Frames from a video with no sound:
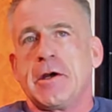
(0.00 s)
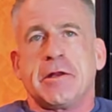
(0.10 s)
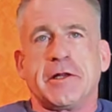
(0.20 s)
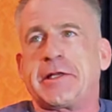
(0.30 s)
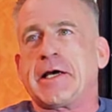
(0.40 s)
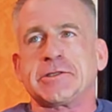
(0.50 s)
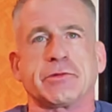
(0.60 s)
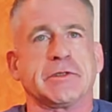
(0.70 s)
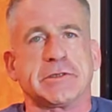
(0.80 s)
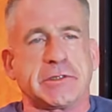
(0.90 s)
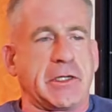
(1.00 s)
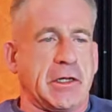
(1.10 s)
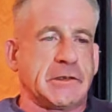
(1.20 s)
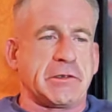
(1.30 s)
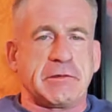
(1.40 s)
the test was,
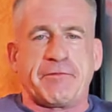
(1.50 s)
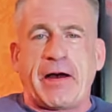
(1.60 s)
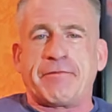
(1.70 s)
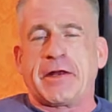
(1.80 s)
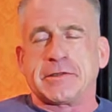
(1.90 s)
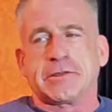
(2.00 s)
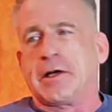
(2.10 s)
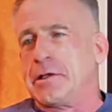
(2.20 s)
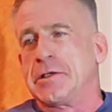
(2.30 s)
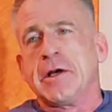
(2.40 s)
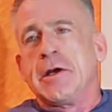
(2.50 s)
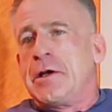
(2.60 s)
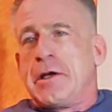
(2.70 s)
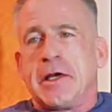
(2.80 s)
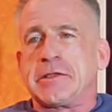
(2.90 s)
$5,000.
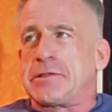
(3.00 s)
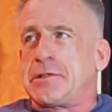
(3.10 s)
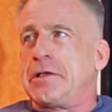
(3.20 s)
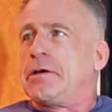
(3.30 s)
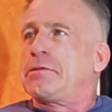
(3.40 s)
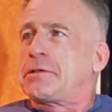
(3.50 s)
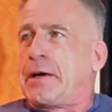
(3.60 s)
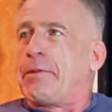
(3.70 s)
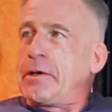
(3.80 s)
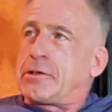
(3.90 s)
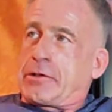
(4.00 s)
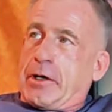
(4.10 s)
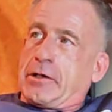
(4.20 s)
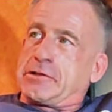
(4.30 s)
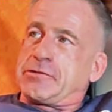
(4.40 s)
It's, a couple
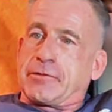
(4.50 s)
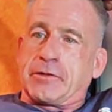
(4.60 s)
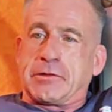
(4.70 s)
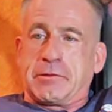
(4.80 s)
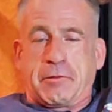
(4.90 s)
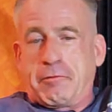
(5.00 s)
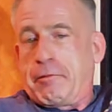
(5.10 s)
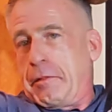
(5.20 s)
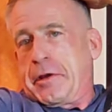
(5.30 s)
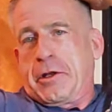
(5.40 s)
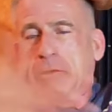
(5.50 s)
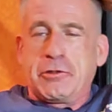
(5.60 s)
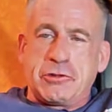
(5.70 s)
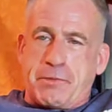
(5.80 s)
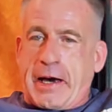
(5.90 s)
$100 for,
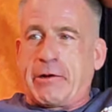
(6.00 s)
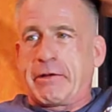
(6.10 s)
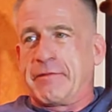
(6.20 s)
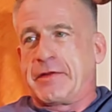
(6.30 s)
huge battery of